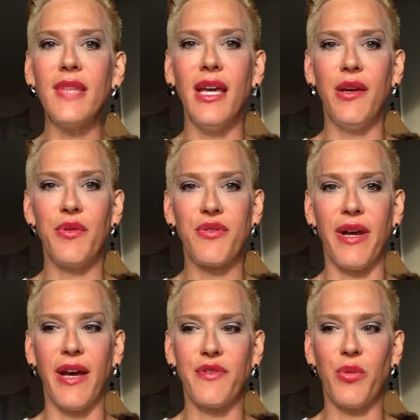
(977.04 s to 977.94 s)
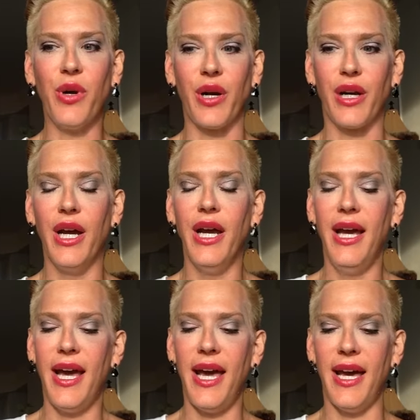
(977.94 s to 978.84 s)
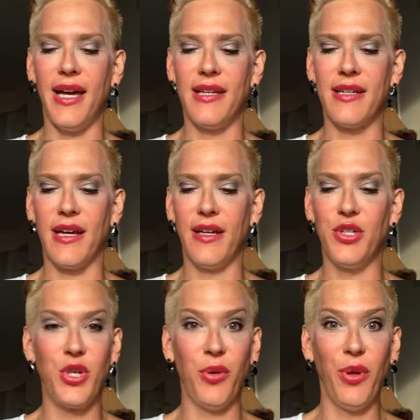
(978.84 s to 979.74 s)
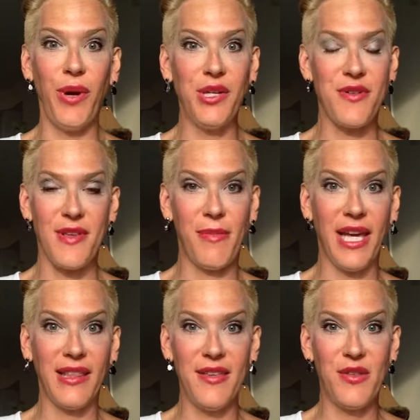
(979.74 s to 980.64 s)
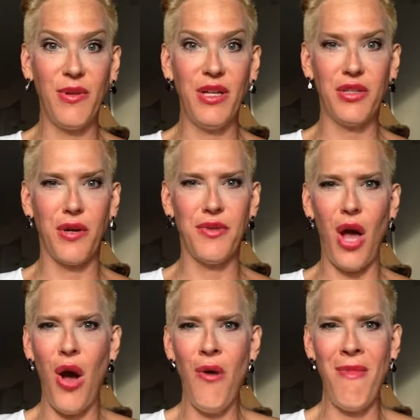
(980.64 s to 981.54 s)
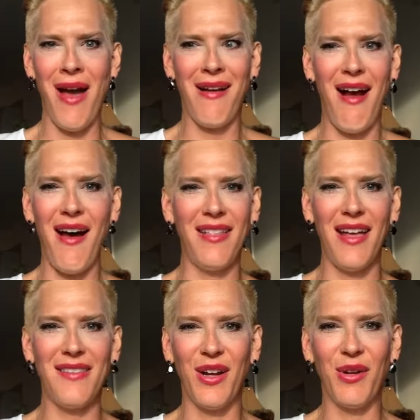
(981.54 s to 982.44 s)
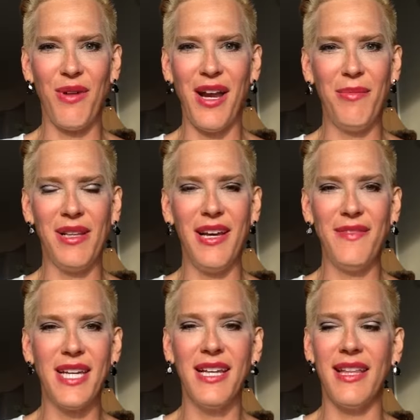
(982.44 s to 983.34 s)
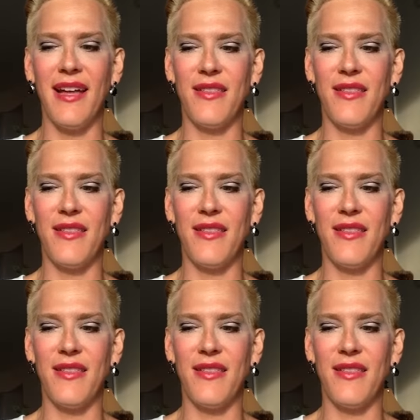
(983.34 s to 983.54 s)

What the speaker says: It was right after work, and I showed the waitress. I'm like, this is what it is. She goes, oh my god, that's incredible. I have to get that.